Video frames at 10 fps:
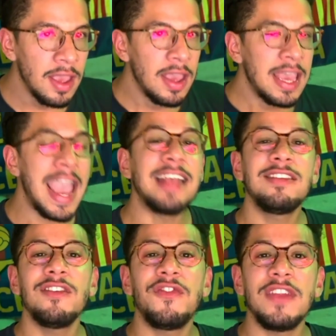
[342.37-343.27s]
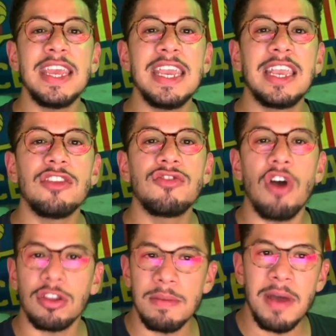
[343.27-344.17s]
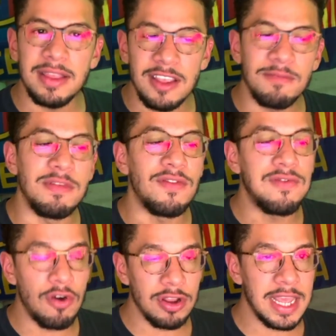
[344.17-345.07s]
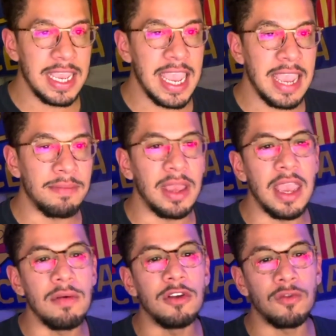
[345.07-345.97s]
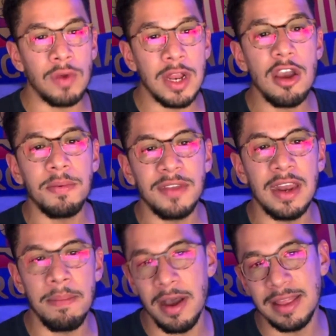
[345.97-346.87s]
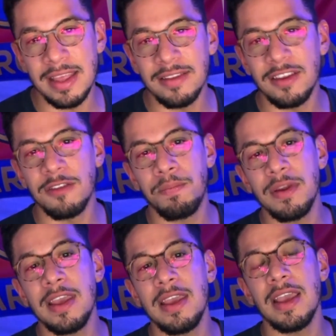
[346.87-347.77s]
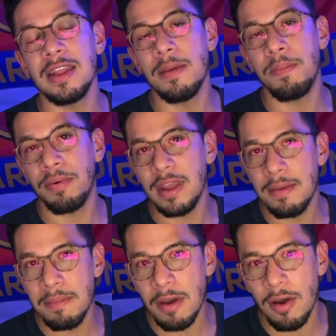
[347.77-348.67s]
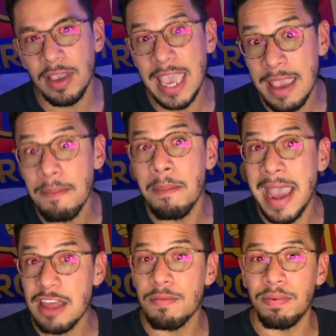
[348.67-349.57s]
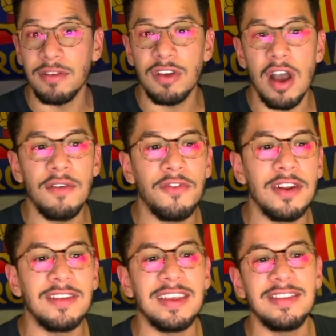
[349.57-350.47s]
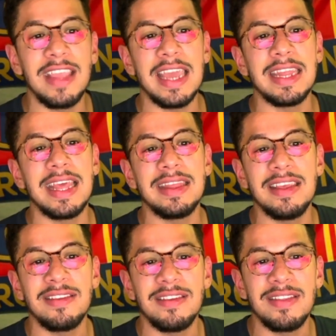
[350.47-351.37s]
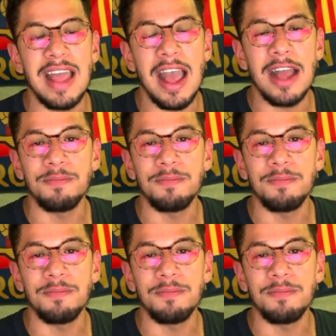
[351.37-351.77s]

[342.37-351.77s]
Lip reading: Hansi Flick talked about this before the game, and he was really upset about this. In the pre-game match press conference, he stated that this is not